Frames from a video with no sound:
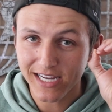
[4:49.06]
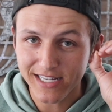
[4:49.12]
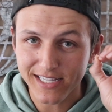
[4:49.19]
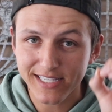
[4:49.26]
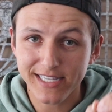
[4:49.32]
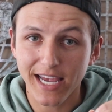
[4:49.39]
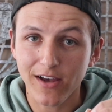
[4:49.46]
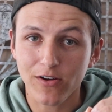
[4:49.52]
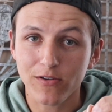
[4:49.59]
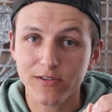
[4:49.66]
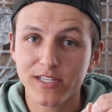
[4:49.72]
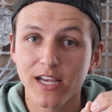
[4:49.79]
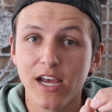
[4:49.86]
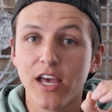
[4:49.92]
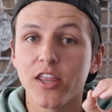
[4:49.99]
in
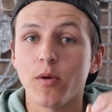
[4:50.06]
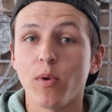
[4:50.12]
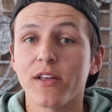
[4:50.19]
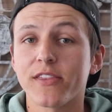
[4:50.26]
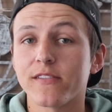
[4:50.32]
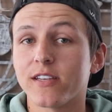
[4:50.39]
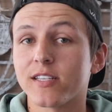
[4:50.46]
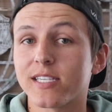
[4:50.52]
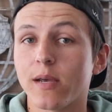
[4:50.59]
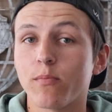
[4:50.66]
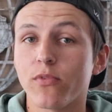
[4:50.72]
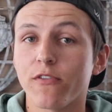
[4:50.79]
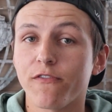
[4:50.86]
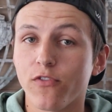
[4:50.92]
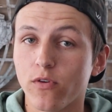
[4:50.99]
sales the month of
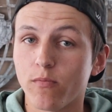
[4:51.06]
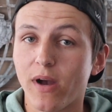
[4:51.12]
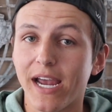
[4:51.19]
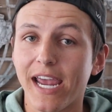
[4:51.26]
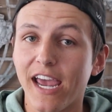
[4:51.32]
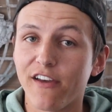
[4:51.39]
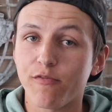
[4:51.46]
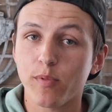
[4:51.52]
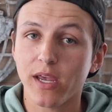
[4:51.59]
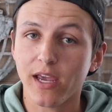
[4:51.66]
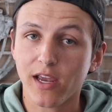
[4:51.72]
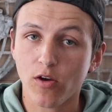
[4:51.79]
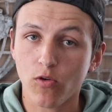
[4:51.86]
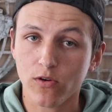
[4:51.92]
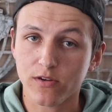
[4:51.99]
December for my
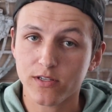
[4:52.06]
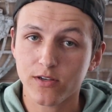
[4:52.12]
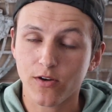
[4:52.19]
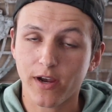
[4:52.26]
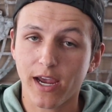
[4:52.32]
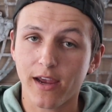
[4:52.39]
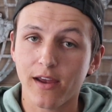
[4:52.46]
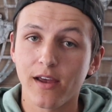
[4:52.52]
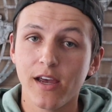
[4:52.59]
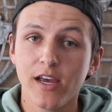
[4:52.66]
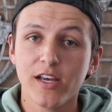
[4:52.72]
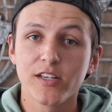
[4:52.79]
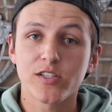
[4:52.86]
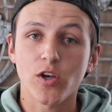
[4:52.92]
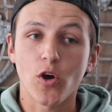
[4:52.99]
FBA course, okay?
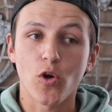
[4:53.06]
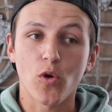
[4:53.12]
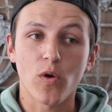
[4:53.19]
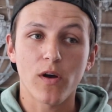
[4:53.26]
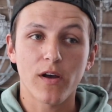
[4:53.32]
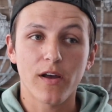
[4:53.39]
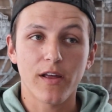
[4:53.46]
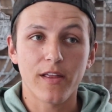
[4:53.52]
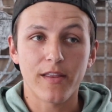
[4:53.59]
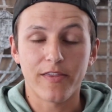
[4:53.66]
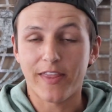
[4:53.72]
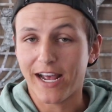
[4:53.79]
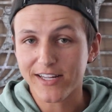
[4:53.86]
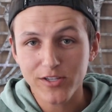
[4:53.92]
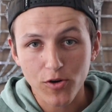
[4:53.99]
So
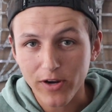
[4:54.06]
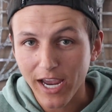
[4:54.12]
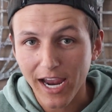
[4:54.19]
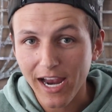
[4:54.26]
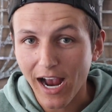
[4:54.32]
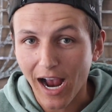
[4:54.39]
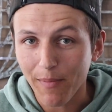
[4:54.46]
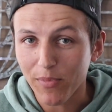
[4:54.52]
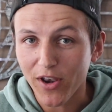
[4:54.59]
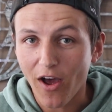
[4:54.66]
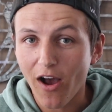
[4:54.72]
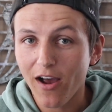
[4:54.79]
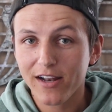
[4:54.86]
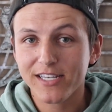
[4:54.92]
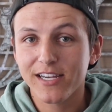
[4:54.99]
that's okay. I'm
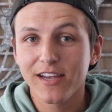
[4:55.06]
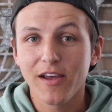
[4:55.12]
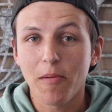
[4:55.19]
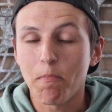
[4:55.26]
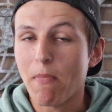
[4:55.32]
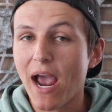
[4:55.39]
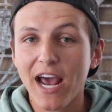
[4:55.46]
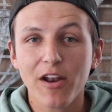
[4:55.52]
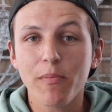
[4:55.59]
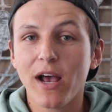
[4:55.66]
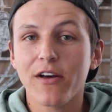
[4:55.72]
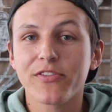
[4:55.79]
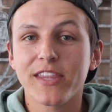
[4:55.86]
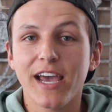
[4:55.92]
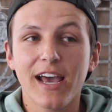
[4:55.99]
not mad
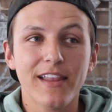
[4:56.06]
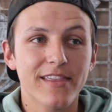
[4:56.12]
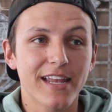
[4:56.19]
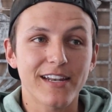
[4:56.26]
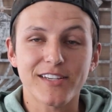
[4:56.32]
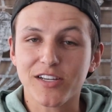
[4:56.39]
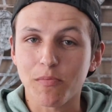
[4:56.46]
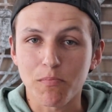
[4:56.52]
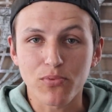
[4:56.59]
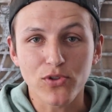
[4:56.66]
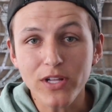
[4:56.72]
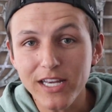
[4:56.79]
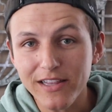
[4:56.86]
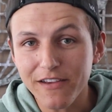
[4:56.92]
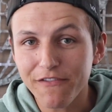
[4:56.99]
about that. That is
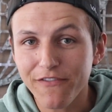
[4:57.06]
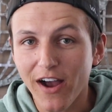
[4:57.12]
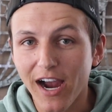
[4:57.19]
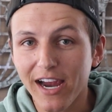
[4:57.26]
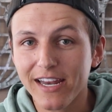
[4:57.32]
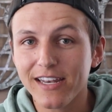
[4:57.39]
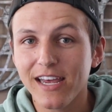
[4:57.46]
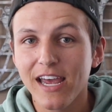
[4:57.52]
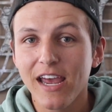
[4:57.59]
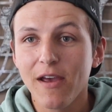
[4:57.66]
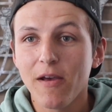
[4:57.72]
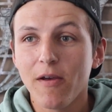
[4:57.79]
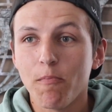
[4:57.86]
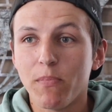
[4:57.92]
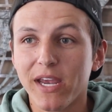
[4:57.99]
completely fine
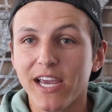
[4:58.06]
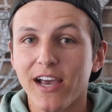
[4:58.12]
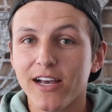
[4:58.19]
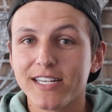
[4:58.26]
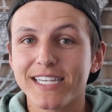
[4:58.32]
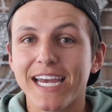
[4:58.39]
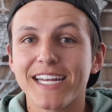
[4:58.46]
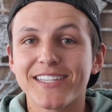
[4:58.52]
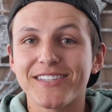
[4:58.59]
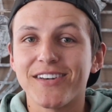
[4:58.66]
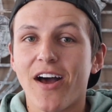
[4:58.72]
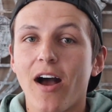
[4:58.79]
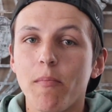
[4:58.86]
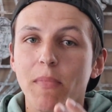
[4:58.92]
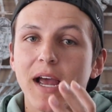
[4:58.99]
because it's
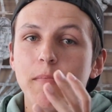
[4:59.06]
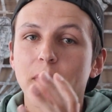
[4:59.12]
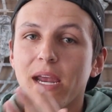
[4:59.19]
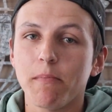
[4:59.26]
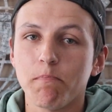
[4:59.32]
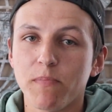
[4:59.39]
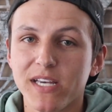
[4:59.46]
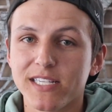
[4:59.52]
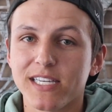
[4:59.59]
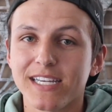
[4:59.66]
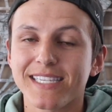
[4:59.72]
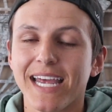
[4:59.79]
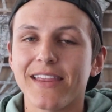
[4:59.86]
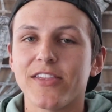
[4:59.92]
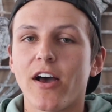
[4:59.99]
not my main
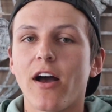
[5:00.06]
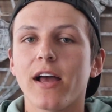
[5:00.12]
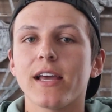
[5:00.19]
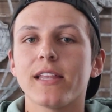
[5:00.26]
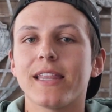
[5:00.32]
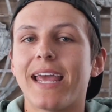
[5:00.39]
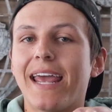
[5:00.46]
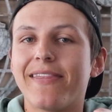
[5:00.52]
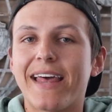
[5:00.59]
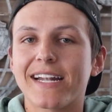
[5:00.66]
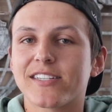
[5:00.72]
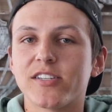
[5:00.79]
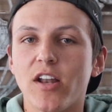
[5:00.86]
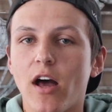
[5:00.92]
business and not and that's